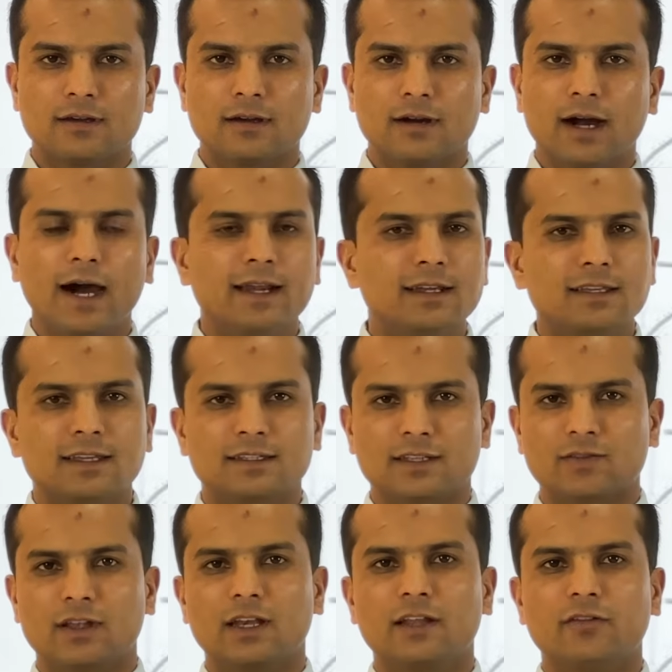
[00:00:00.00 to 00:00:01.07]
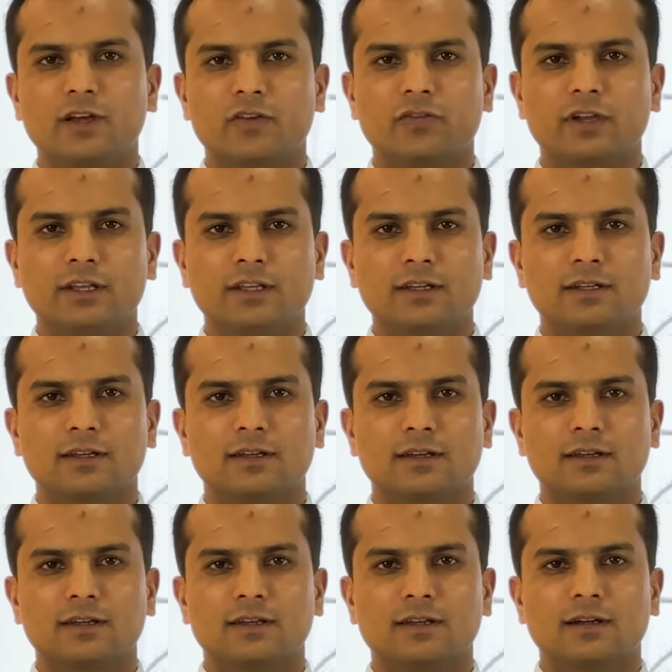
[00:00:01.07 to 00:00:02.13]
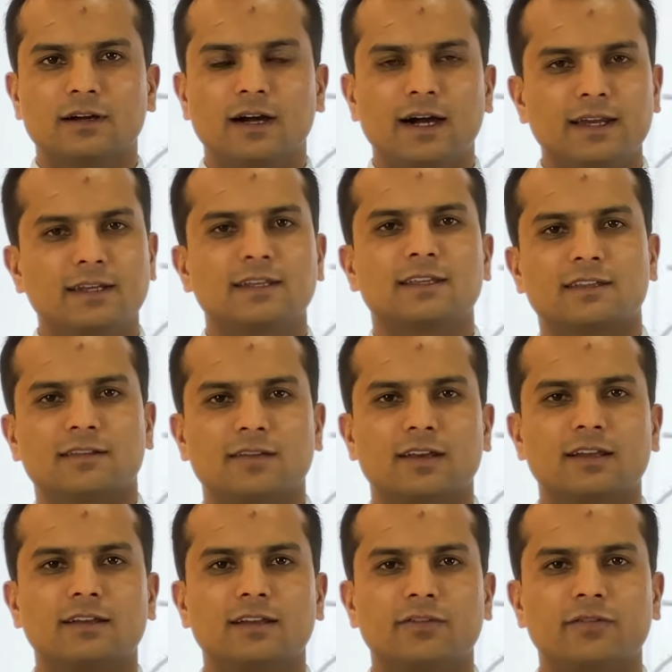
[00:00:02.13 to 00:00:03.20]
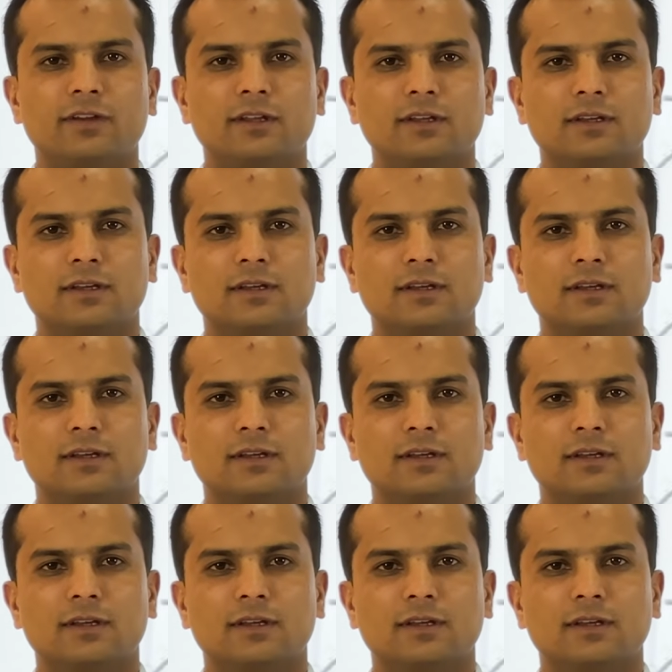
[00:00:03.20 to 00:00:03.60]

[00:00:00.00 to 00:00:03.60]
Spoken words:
or in case of the liver failure, or in case of the renal failure,